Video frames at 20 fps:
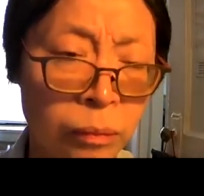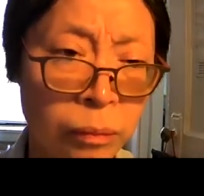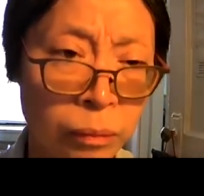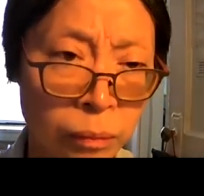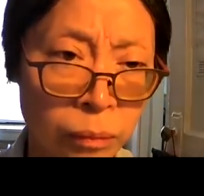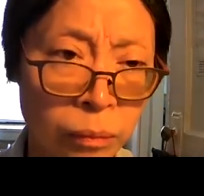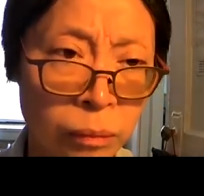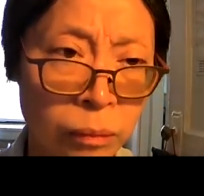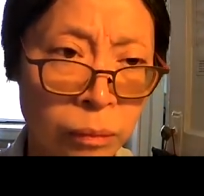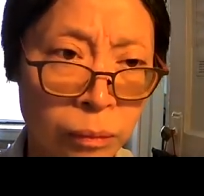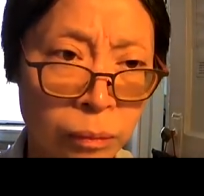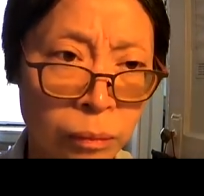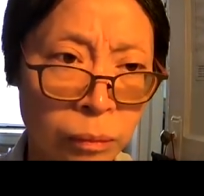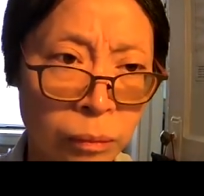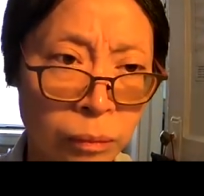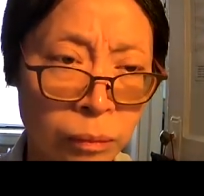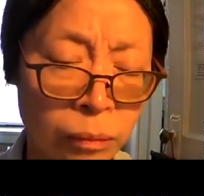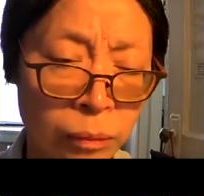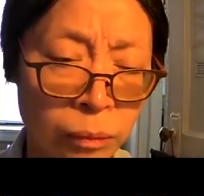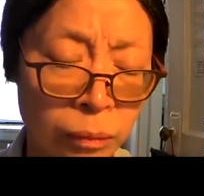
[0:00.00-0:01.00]
I
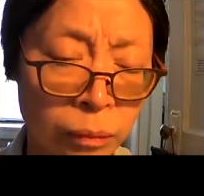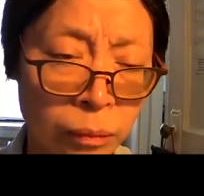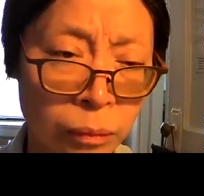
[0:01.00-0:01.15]
am